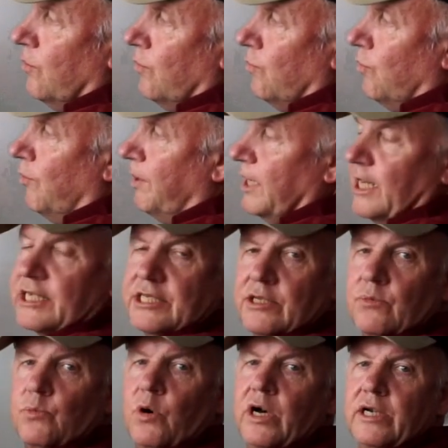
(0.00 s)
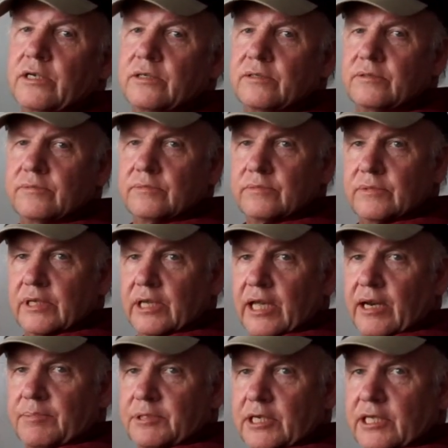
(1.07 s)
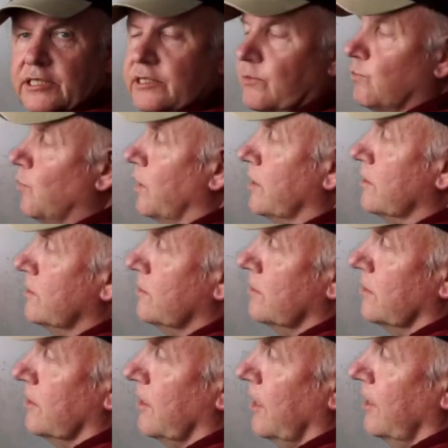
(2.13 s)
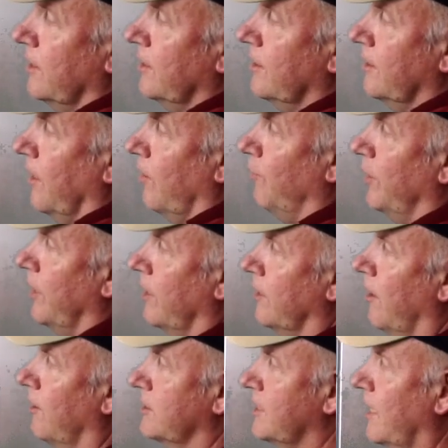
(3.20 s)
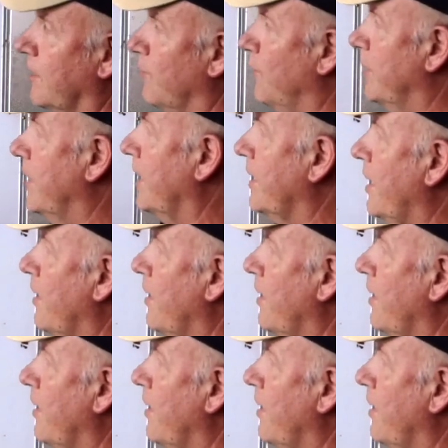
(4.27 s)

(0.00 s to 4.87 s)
will be less than 1, add up to less than 1, okay? Now, we don't know exactly where that